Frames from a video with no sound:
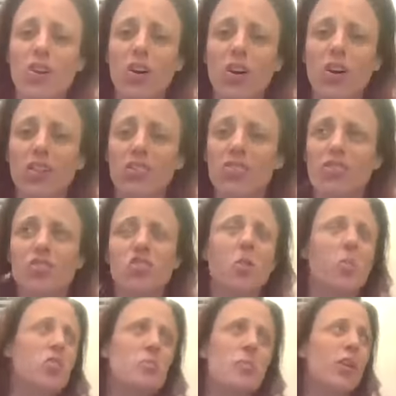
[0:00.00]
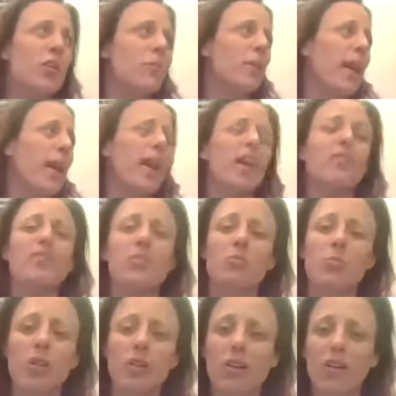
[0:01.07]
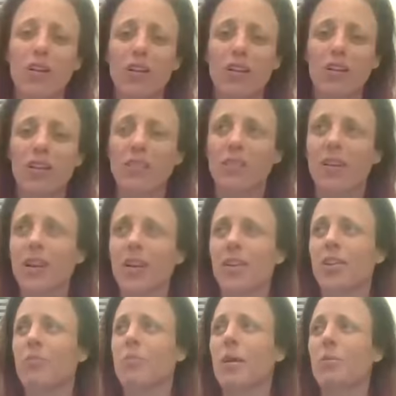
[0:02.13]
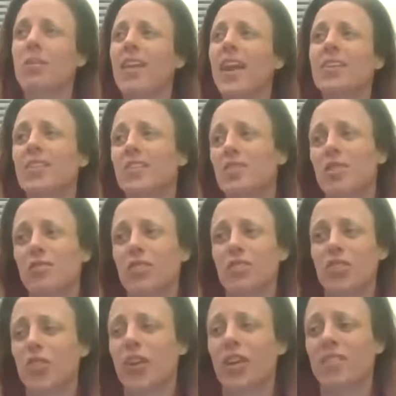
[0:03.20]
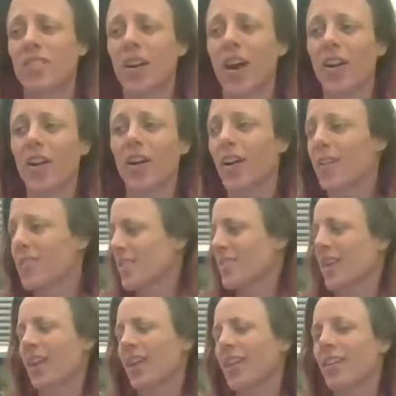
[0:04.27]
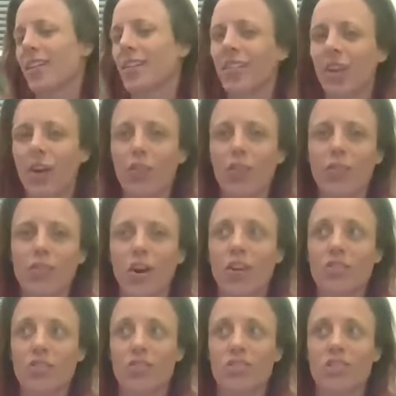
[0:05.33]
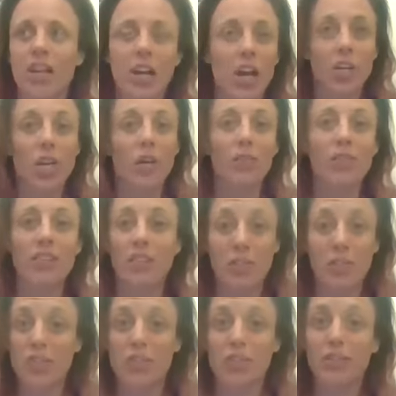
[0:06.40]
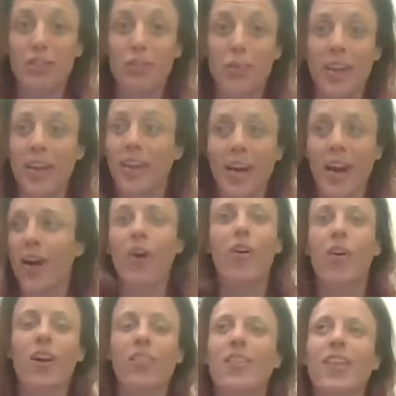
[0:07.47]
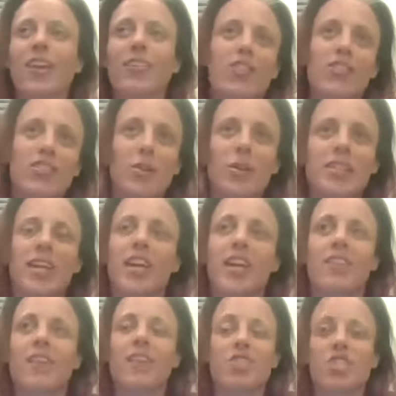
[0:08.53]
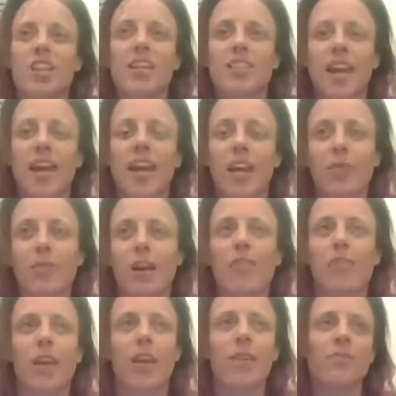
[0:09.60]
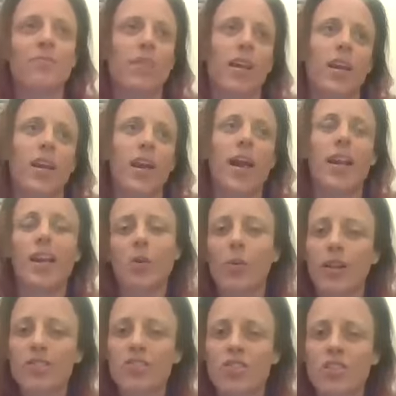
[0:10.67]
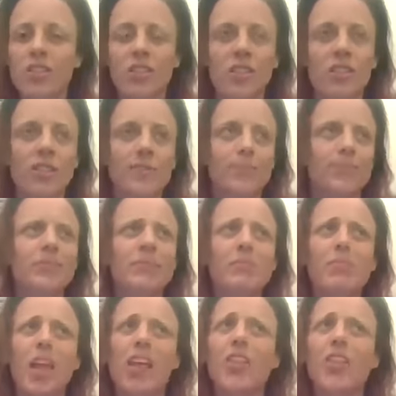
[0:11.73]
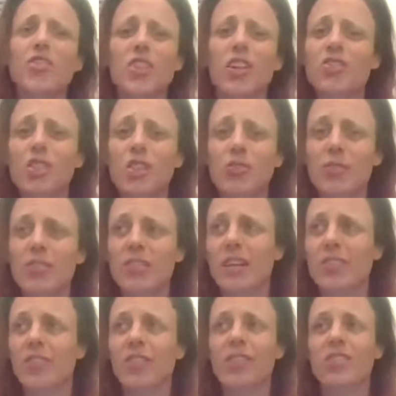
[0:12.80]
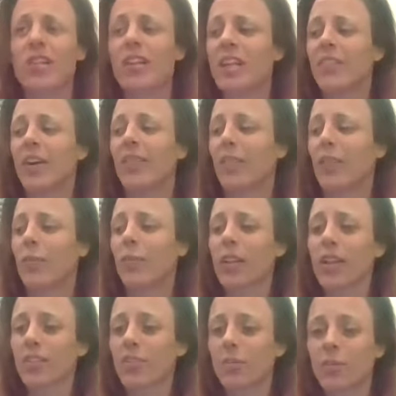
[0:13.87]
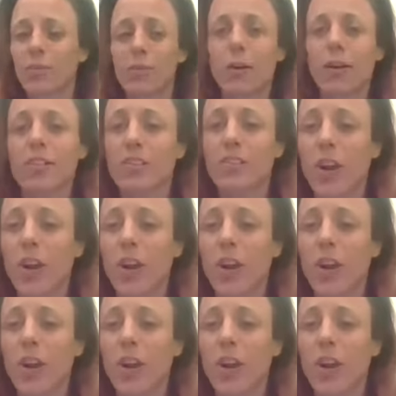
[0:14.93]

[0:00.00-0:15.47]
dog is just so much better behaved than we are. And, maybe they deserve the treat and not us. It's like, no, the dogs are just like, you have a treat for me? Oh, and they're so excited and they just like take it without like any question. They're such good receivers. If I ever want to give them a little butt